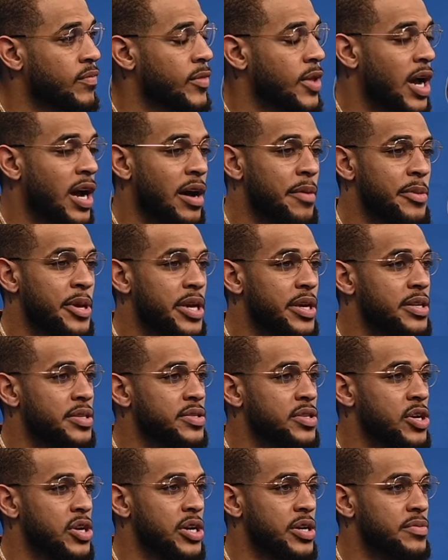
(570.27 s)
I mean,
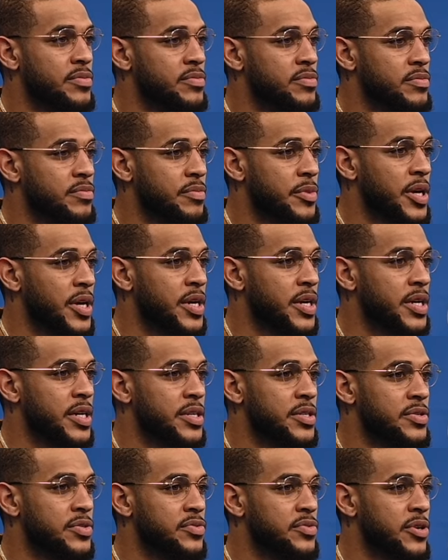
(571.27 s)
it's good.
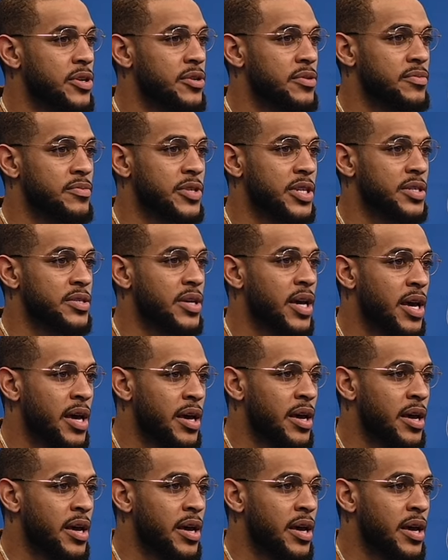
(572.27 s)
Because, you know, just